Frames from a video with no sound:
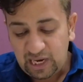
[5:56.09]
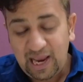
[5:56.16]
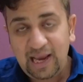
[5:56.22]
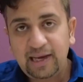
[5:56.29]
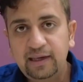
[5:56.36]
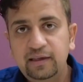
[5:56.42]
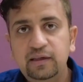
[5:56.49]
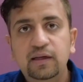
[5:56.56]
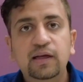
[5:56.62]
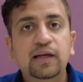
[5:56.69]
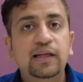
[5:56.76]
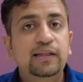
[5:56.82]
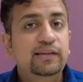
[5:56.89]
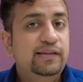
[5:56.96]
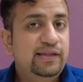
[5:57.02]
and
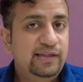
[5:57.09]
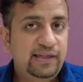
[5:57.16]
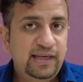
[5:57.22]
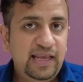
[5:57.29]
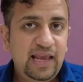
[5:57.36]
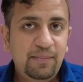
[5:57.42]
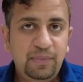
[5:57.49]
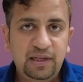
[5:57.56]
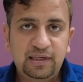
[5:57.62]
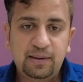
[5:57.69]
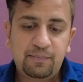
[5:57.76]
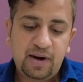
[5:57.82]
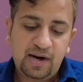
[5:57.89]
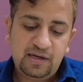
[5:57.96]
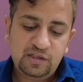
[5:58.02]
the DML
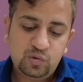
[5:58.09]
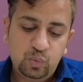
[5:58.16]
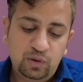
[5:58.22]
commands